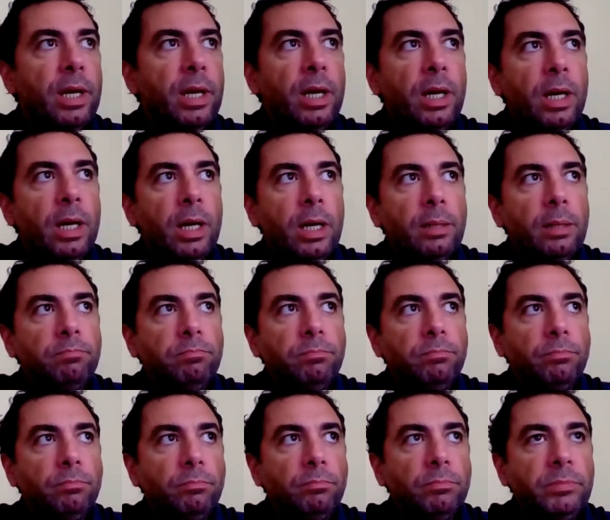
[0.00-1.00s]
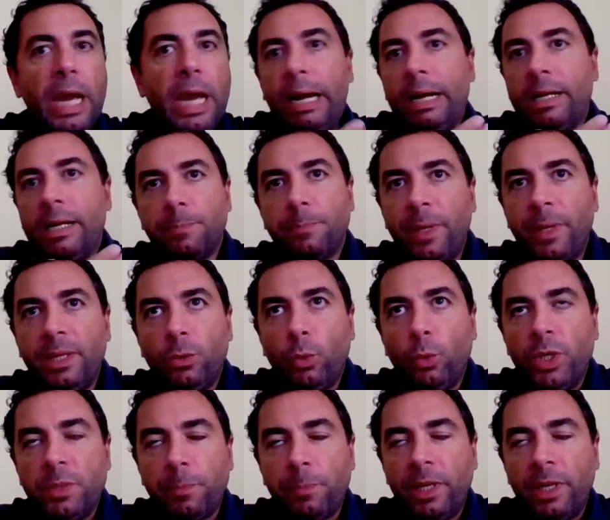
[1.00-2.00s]
Yeah,
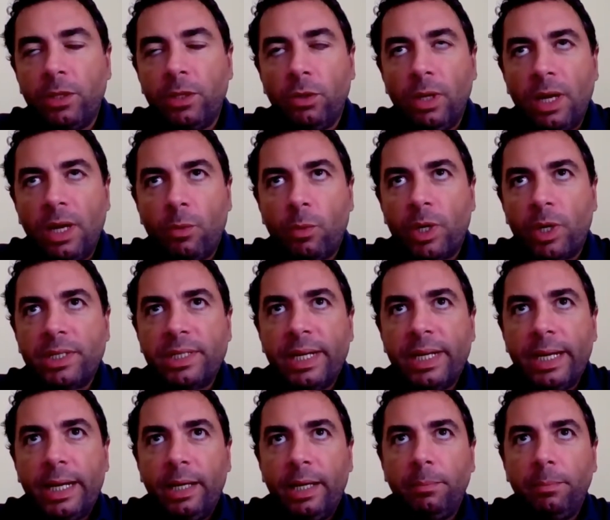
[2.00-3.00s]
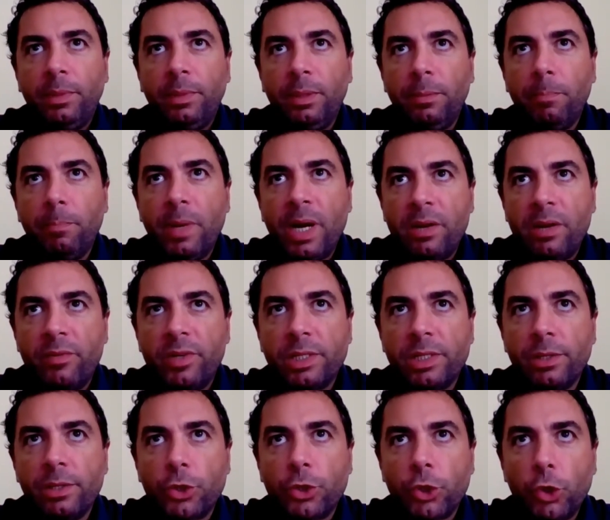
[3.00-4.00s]
we spend all our time in my
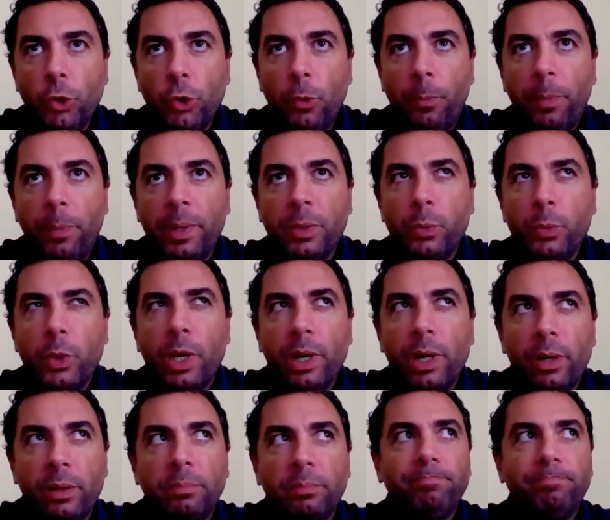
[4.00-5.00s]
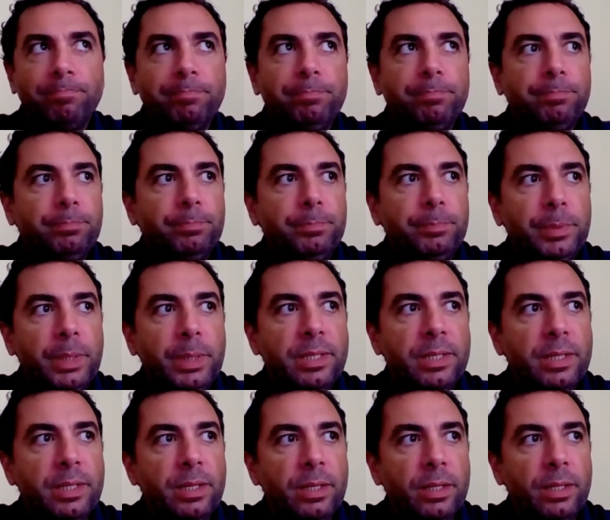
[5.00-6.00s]
research group, and we are
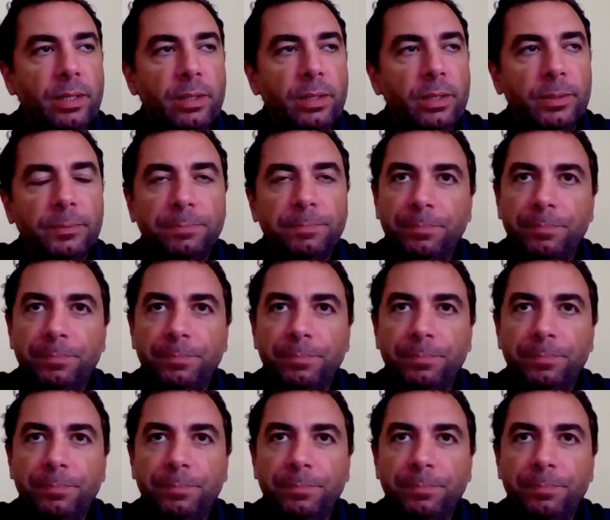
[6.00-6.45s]
pretty,